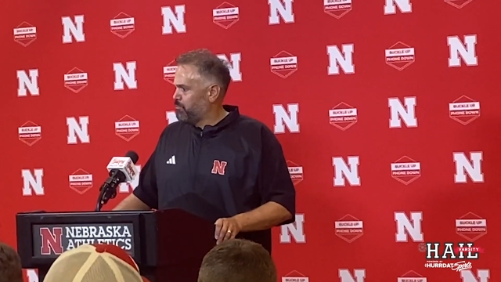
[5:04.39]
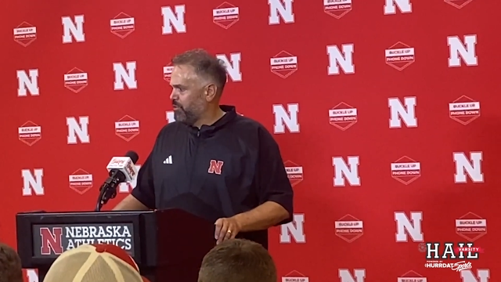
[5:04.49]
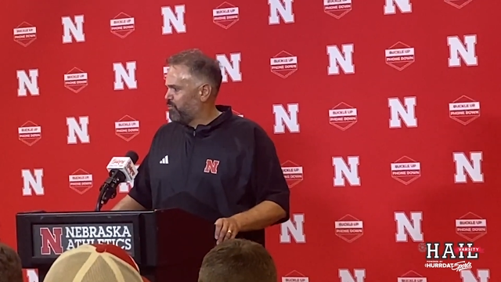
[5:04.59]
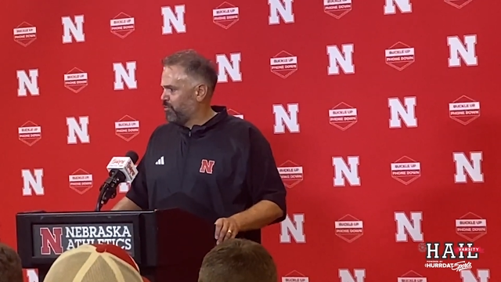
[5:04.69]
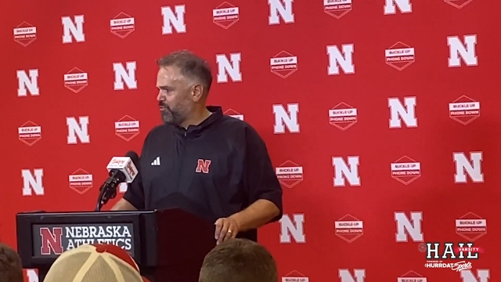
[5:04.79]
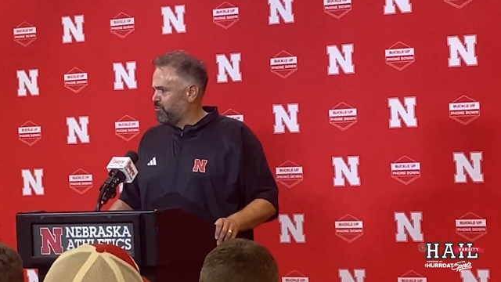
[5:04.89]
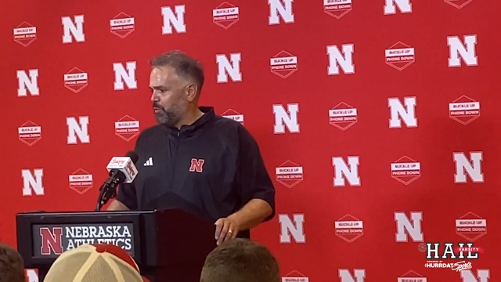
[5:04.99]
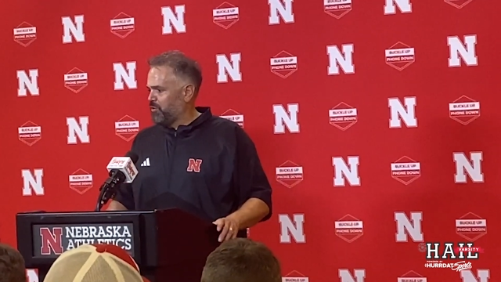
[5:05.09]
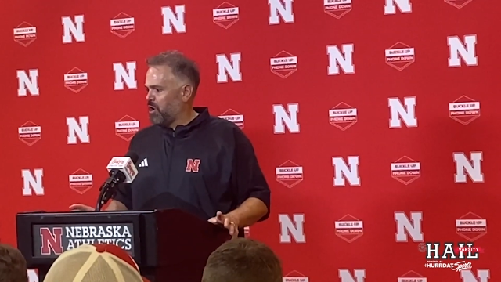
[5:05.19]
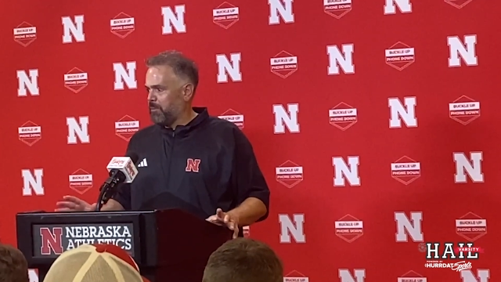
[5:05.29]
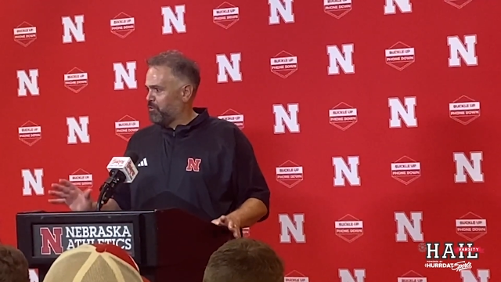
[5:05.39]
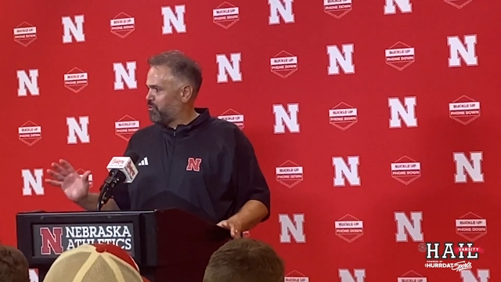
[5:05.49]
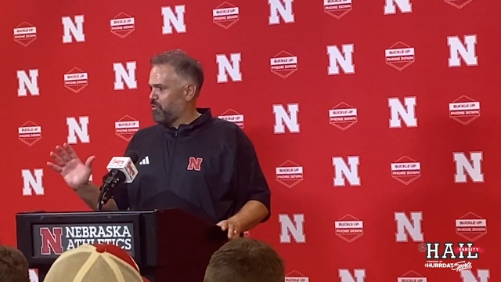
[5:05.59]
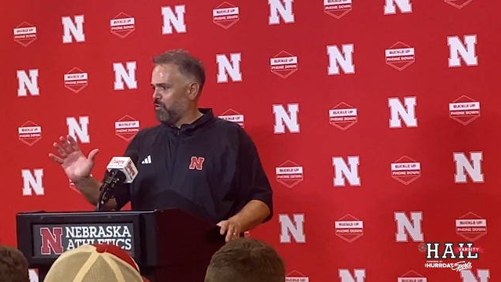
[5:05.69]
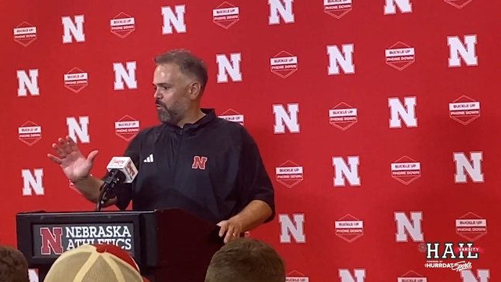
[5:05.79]
Princeville's, we talk about
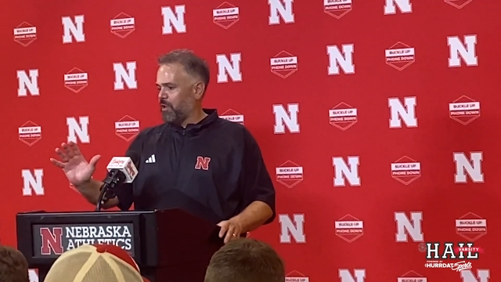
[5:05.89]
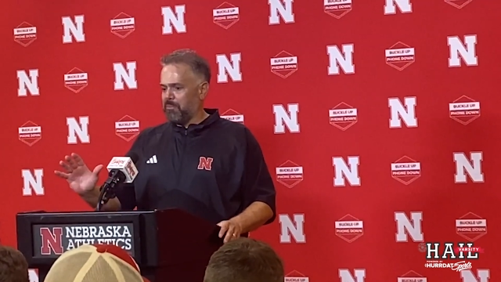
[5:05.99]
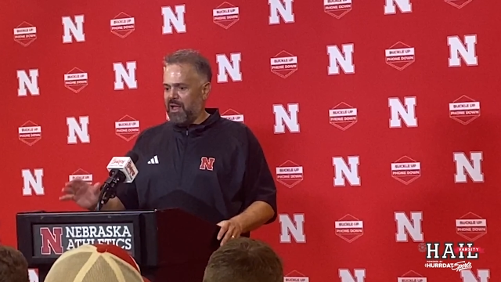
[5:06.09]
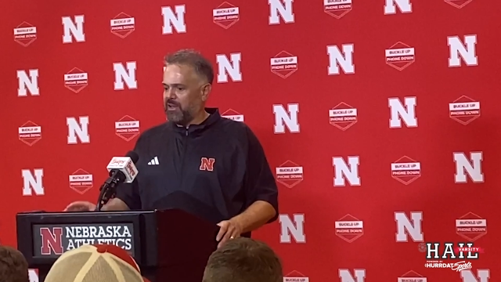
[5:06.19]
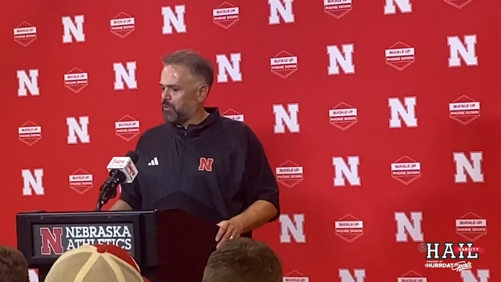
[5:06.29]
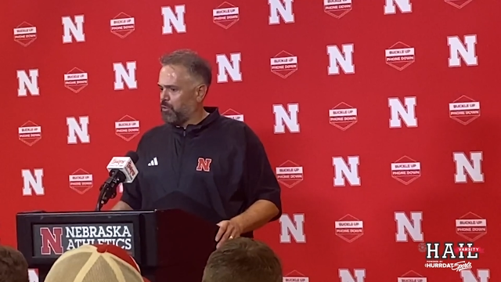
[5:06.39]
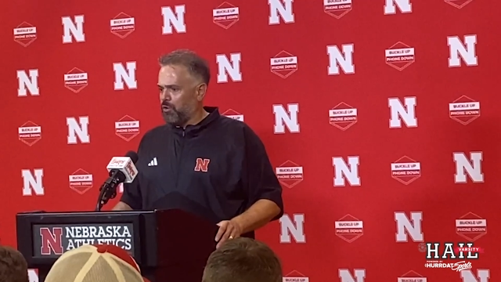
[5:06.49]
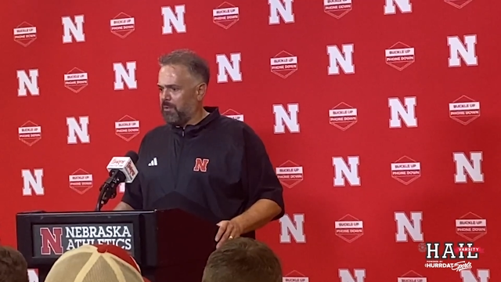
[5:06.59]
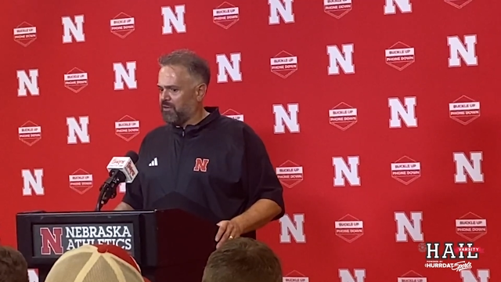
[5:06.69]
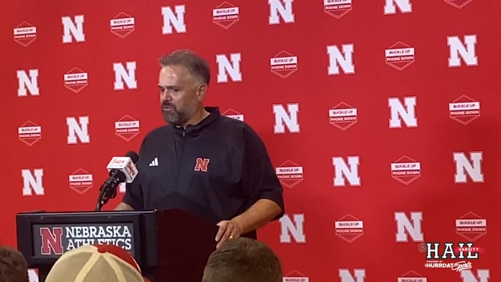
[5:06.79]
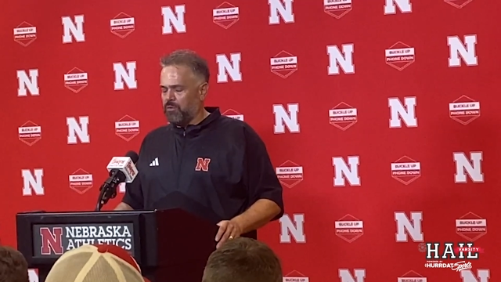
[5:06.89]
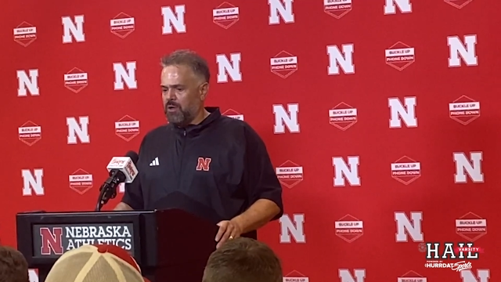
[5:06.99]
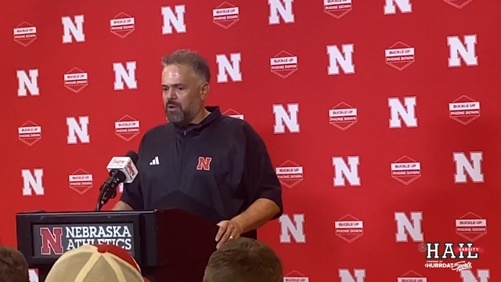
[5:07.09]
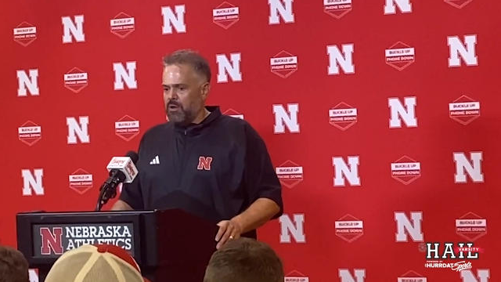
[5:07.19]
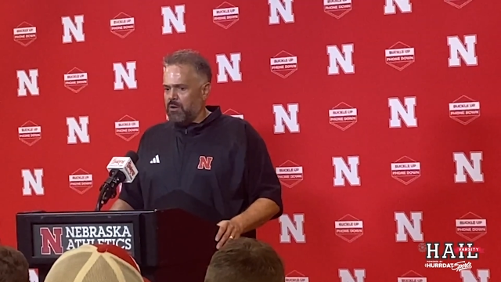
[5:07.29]
going and blocking the quarterback, so,
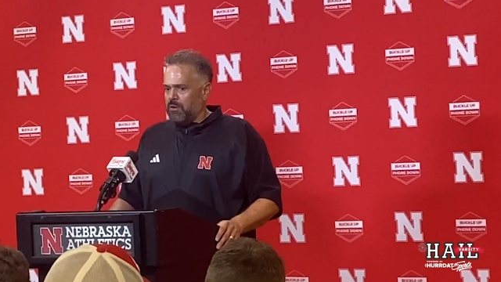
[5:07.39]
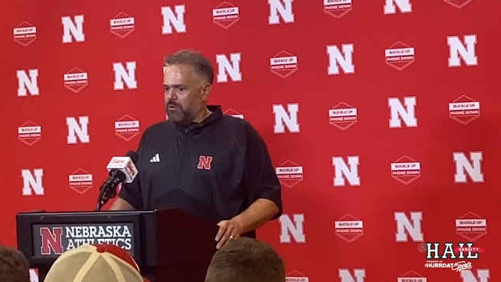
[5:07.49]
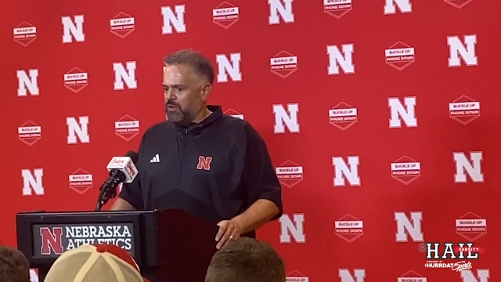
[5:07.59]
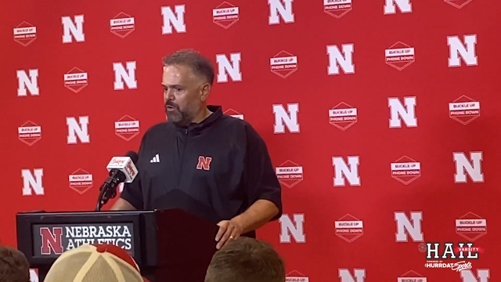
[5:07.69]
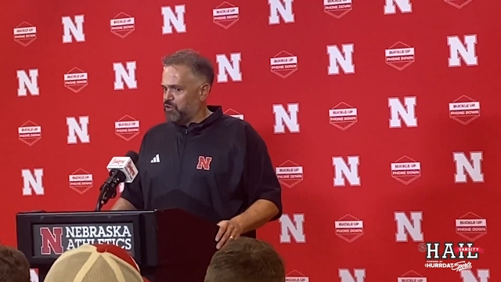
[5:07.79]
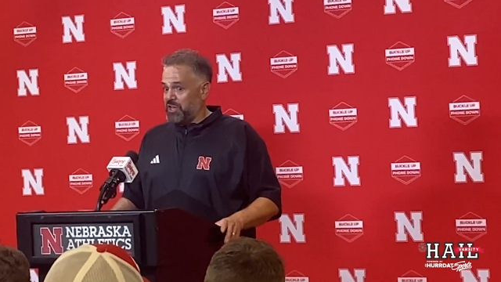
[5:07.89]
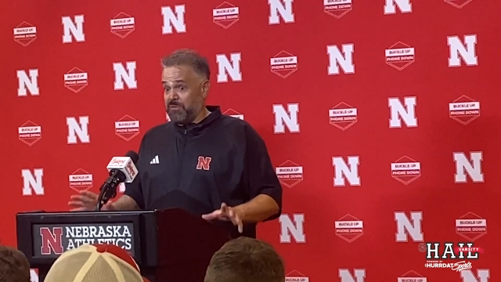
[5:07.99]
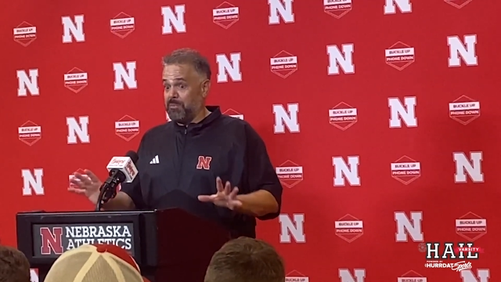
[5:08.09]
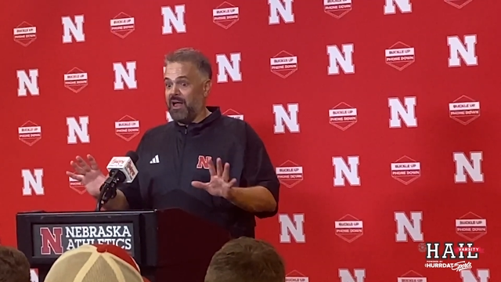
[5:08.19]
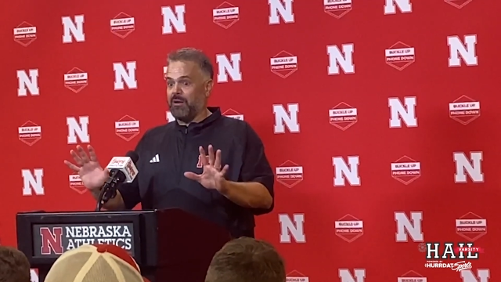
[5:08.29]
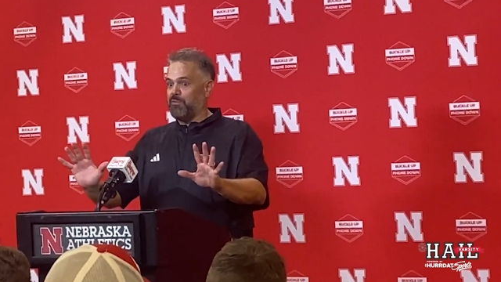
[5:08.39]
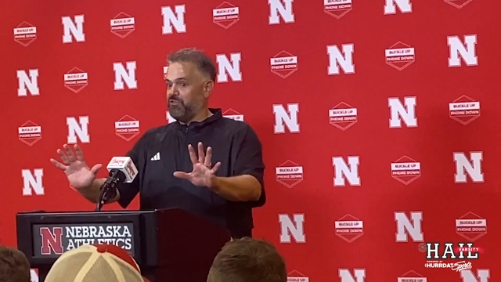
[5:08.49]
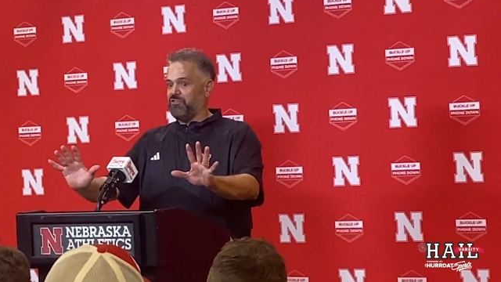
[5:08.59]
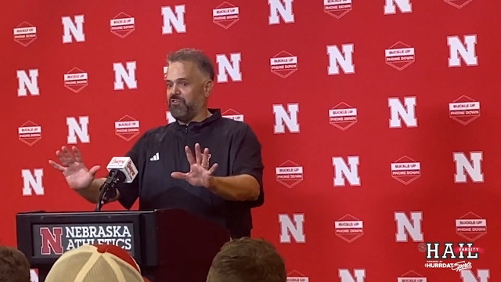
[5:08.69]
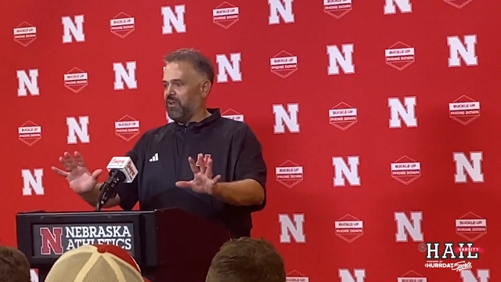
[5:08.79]
you just have to block him with
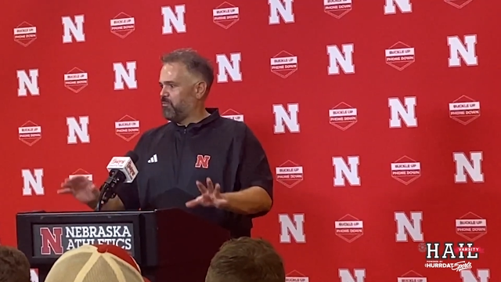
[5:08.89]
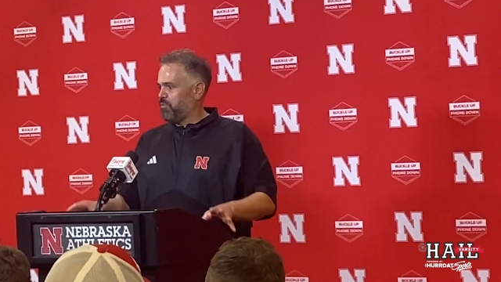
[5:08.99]
just your hands.